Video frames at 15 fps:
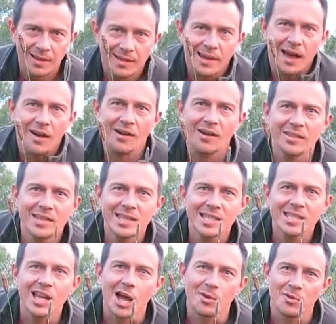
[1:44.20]
Now, at this
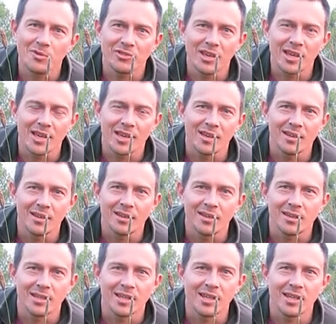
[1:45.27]
time of year,
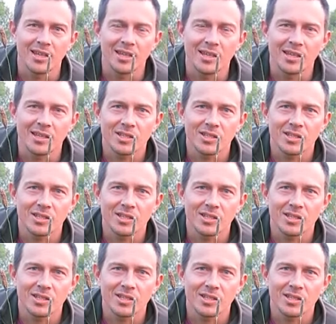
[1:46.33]
the